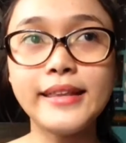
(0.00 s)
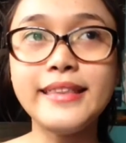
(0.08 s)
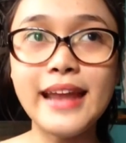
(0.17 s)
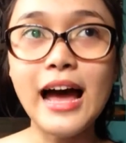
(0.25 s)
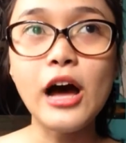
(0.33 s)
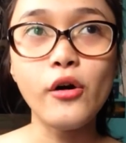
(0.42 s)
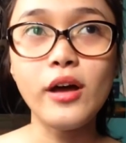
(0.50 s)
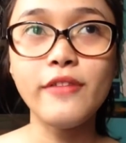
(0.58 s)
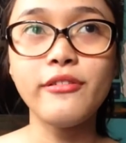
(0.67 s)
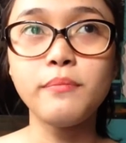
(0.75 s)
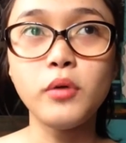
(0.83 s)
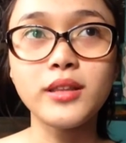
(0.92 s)
And now
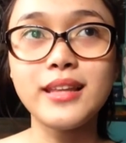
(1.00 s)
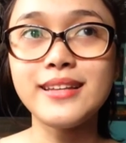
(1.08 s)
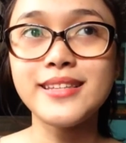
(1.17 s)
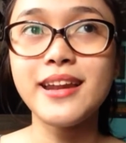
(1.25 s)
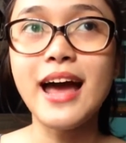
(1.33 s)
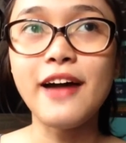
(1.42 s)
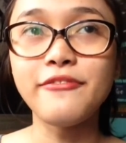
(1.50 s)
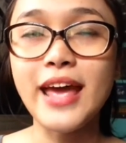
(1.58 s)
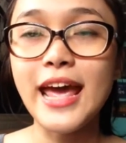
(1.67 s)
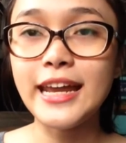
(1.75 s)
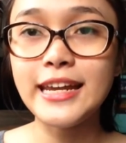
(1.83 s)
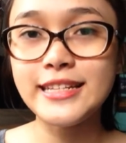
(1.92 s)
if a book doesn't have
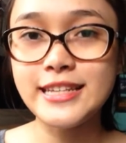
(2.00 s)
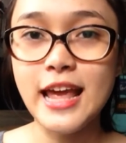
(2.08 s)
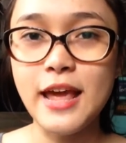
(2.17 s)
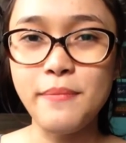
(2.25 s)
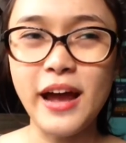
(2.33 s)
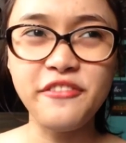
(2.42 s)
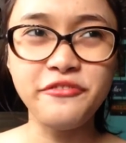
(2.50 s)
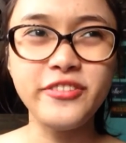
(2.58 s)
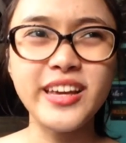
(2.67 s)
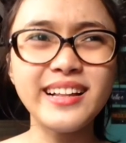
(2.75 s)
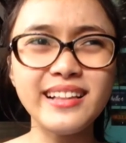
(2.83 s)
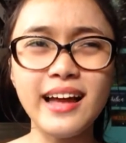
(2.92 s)
any tape, I
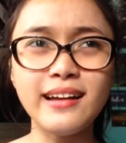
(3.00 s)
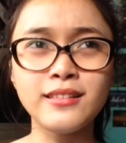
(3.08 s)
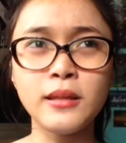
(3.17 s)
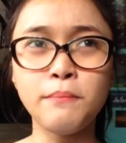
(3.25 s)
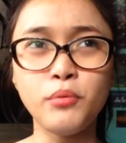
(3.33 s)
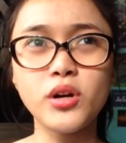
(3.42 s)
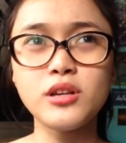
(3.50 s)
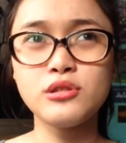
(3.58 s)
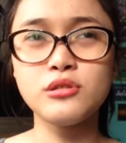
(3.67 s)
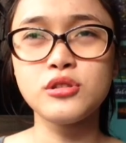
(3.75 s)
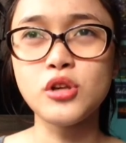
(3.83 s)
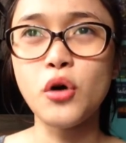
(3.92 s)
feel like the book is
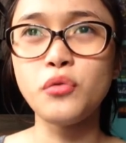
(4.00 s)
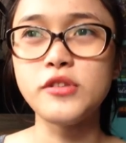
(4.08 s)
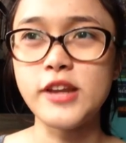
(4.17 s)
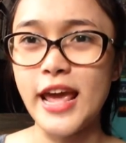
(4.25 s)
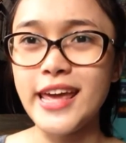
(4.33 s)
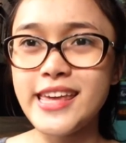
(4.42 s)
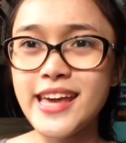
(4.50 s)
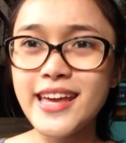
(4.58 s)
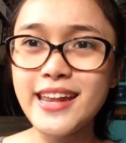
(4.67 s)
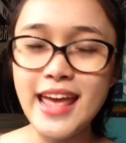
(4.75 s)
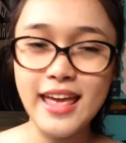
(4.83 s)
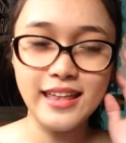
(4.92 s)
so
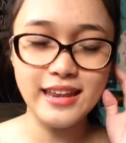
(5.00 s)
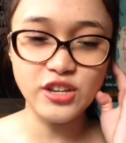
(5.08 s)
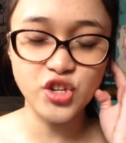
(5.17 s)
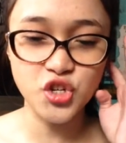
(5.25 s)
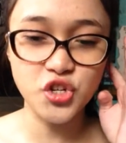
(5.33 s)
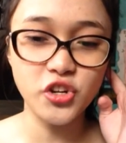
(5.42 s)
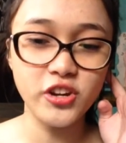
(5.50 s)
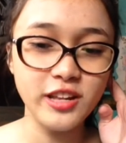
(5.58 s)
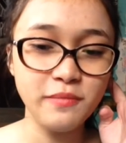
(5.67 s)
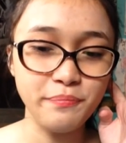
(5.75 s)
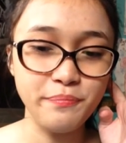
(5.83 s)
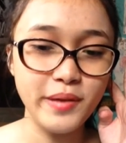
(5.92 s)
naked and it
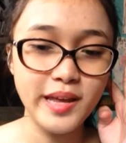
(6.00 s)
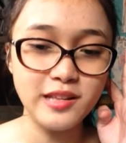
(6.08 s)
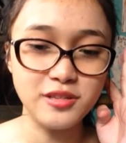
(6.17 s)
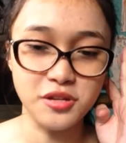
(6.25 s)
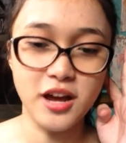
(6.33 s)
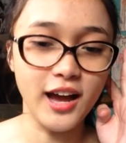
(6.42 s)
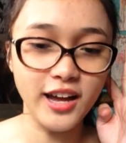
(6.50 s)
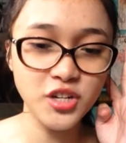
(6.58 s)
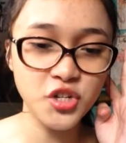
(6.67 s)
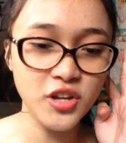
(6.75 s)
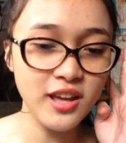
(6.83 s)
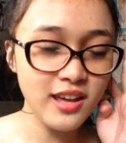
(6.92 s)
shouldn't be
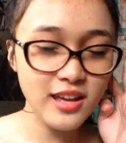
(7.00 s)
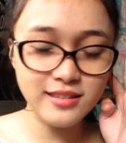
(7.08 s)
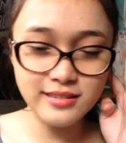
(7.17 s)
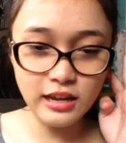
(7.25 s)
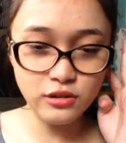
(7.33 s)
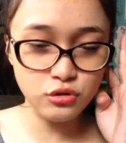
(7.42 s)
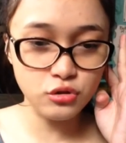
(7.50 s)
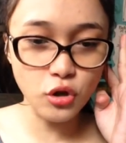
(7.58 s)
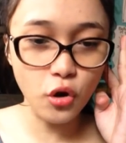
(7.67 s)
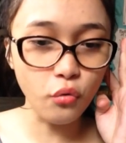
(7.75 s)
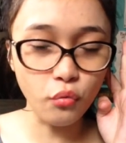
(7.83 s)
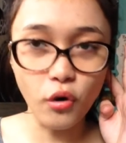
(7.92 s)
touched. It's like
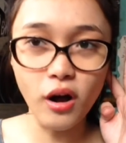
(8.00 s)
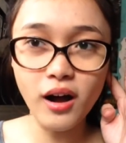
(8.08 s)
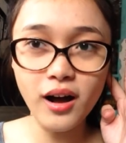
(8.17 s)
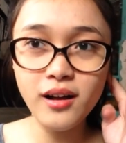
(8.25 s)
so raw.